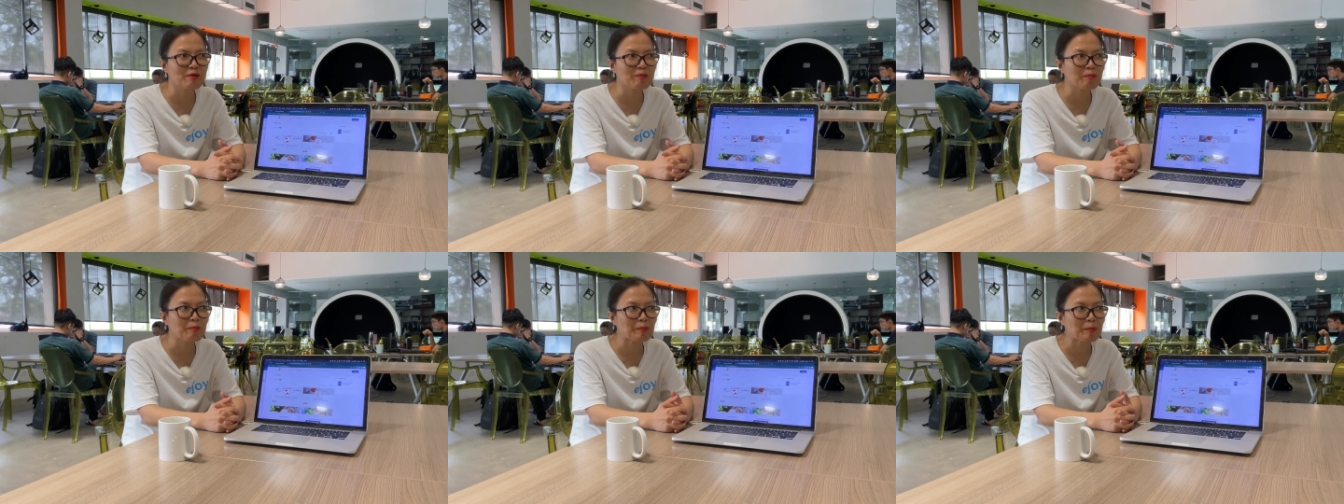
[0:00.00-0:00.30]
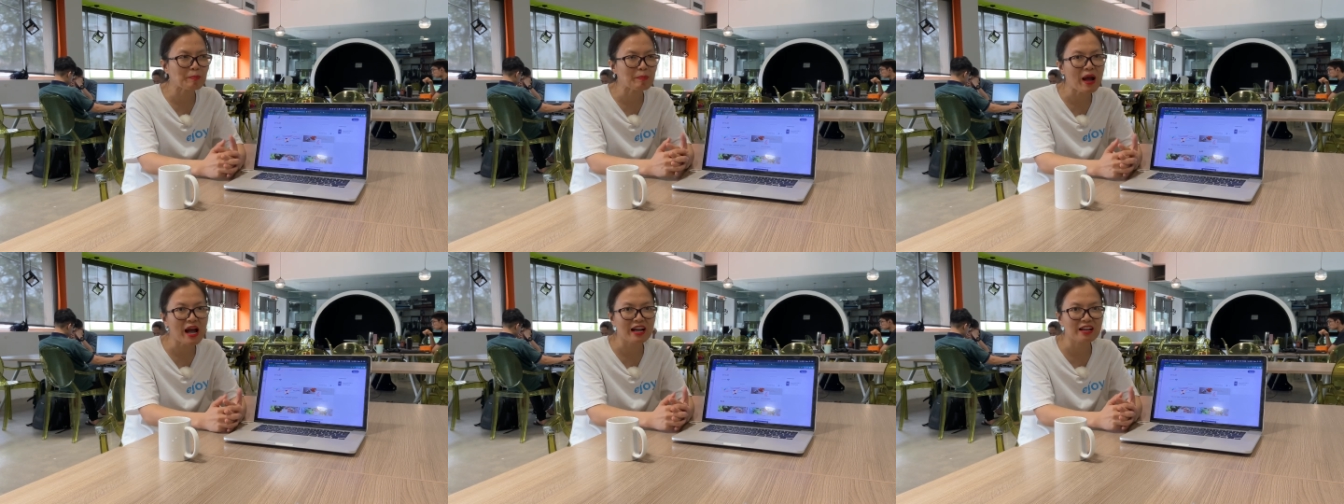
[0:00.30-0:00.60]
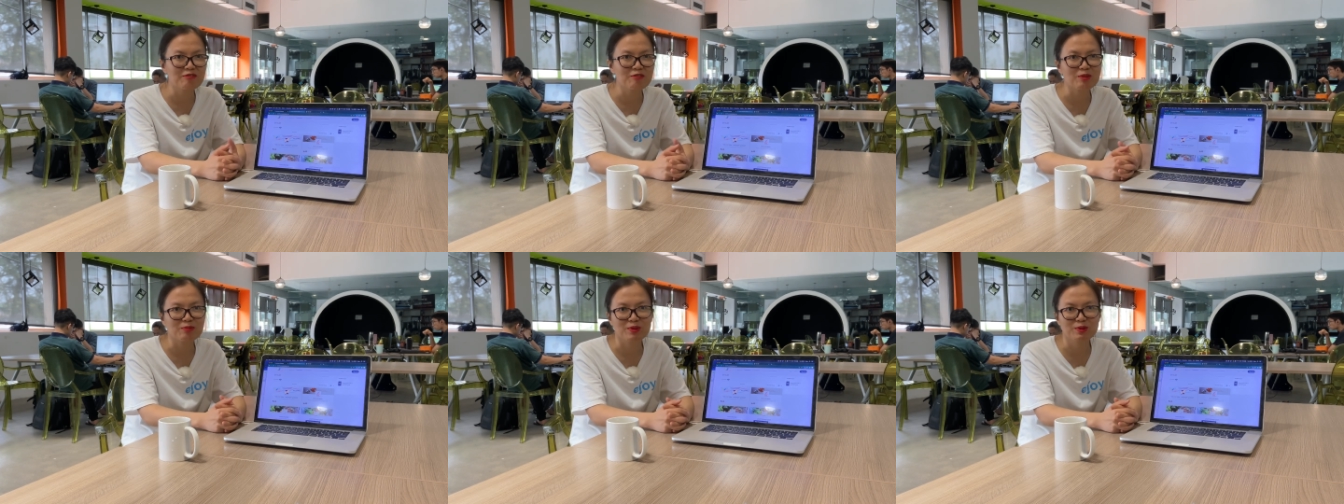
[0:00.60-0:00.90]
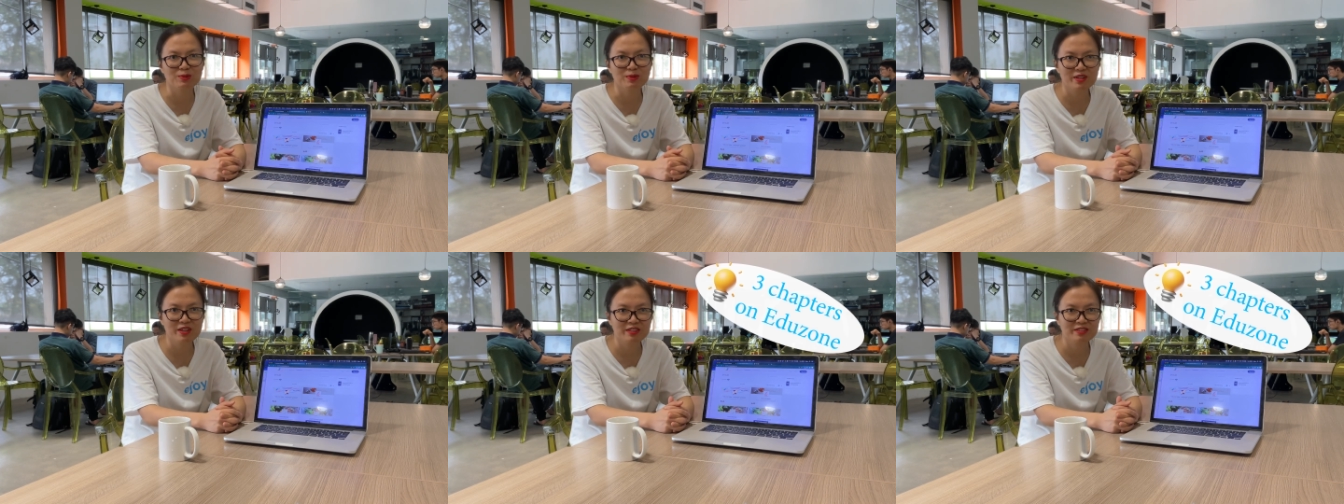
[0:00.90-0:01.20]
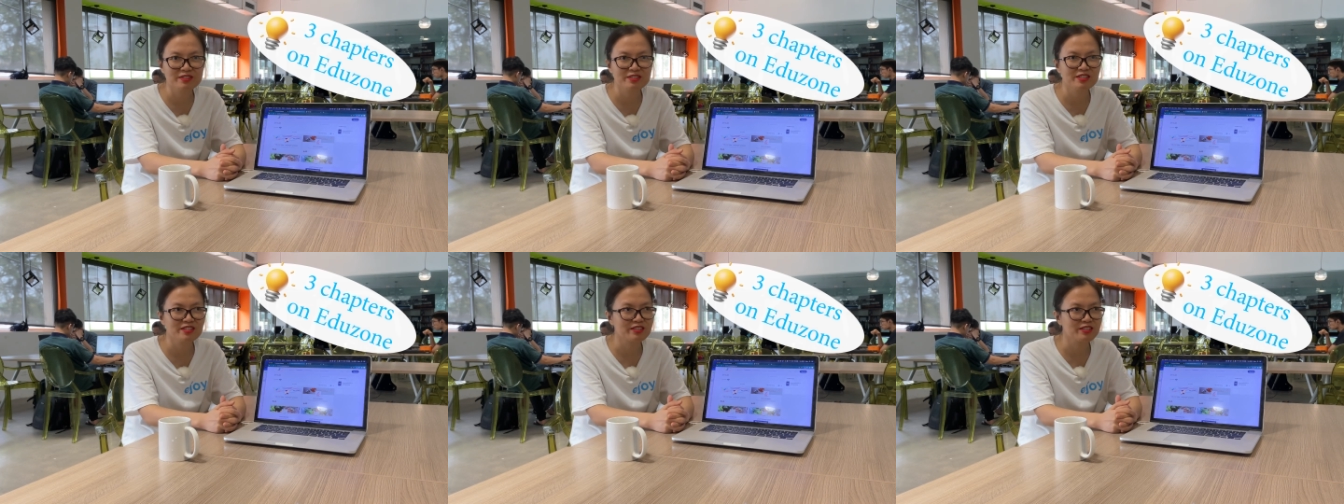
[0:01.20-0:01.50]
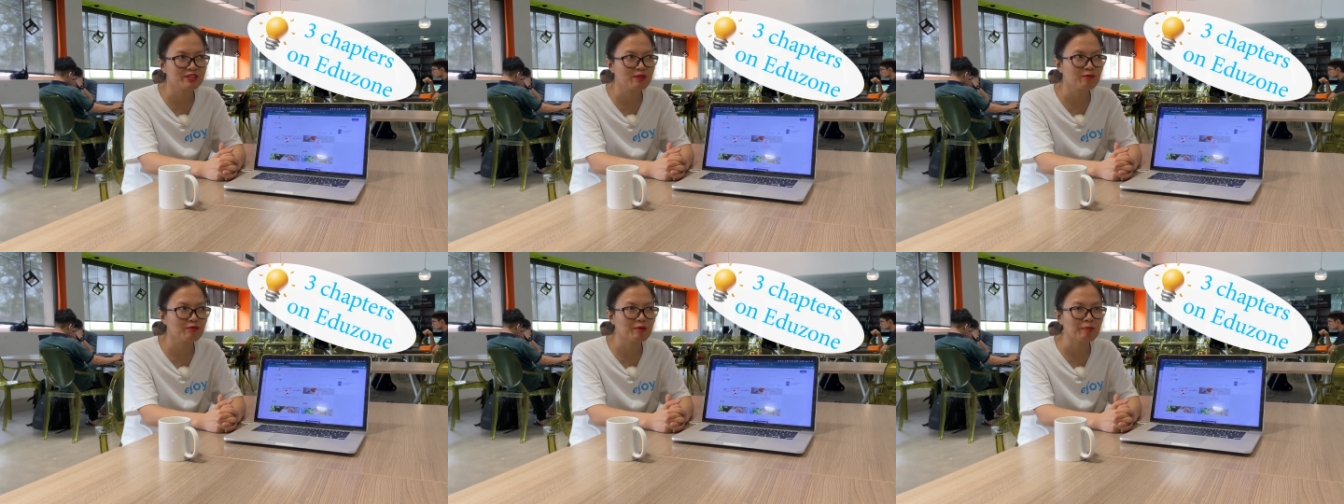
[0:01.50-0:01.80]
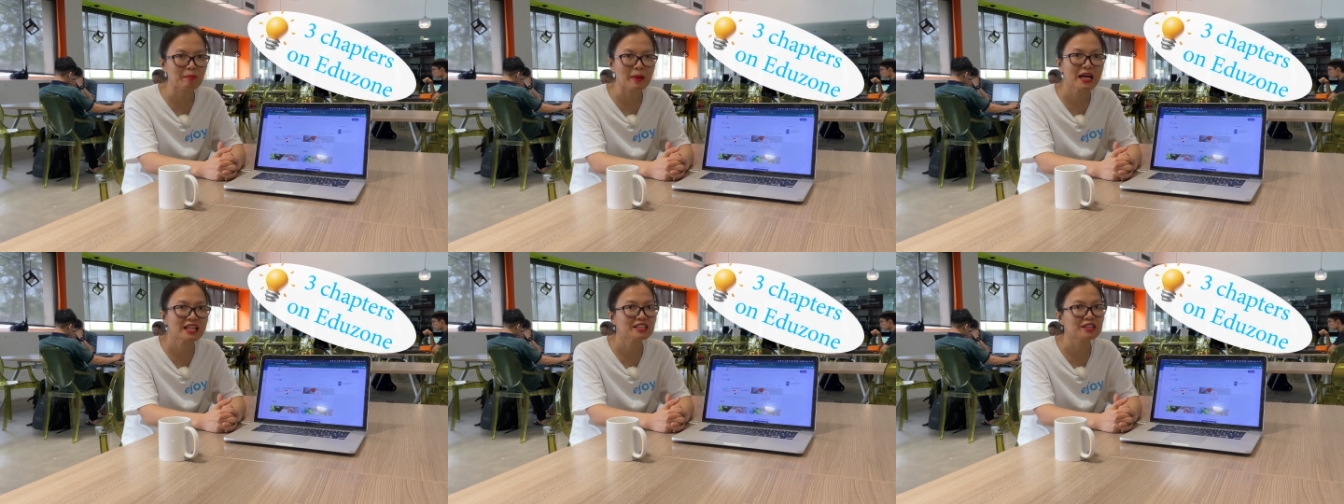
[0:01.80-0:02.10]
of the three chapters in the
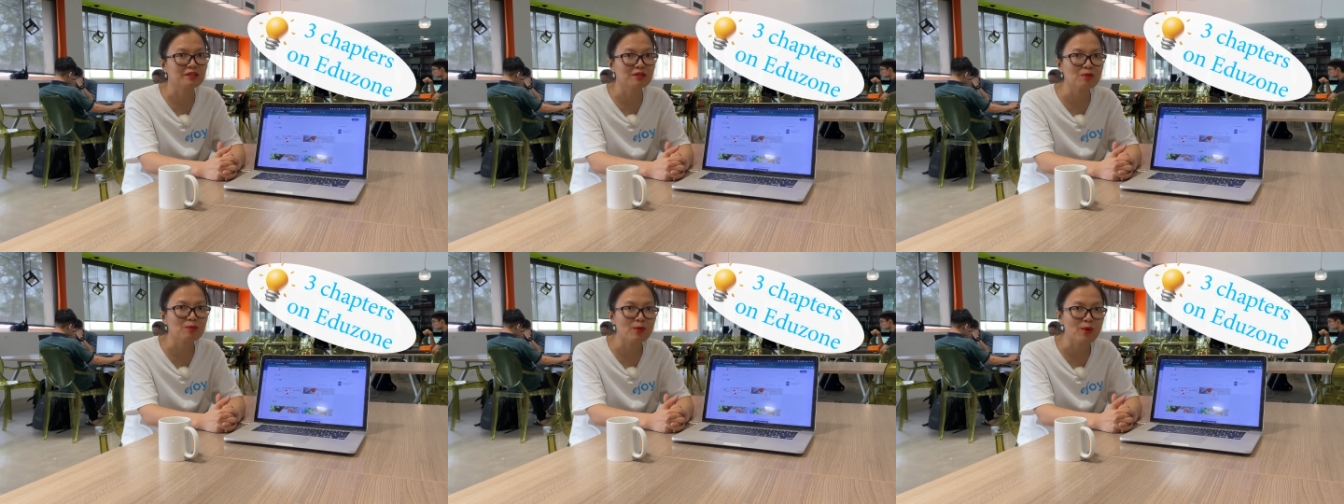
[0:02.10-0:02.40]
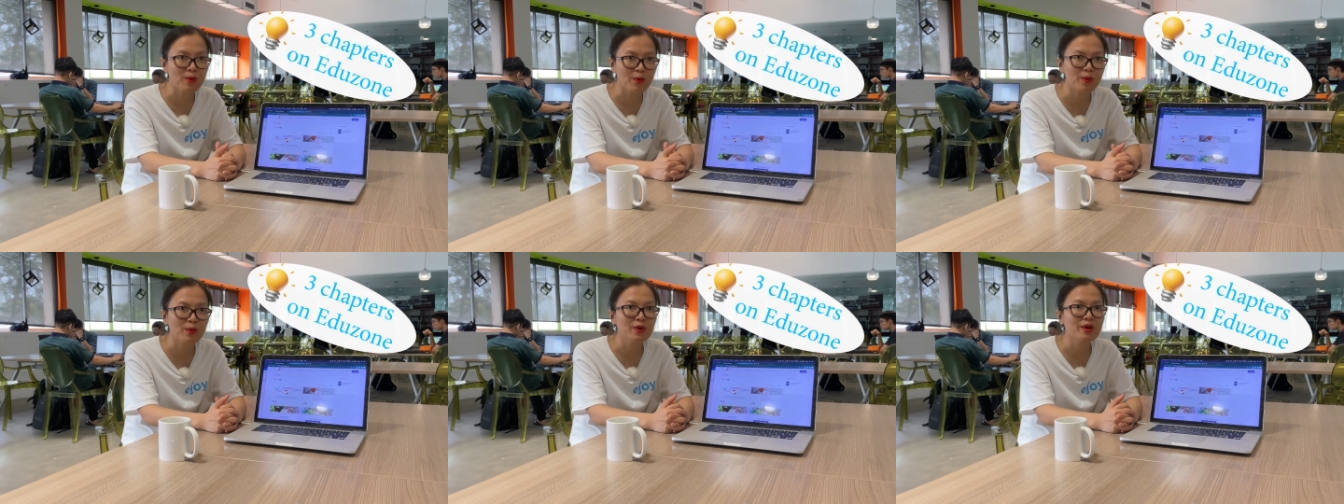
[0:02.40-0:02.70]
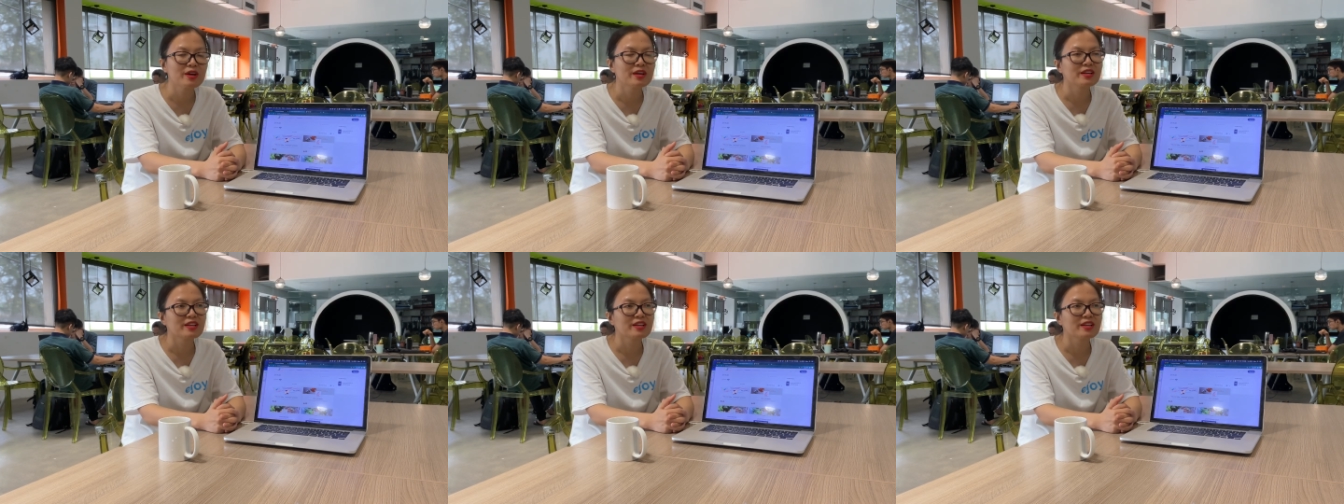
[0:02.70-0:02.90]
program and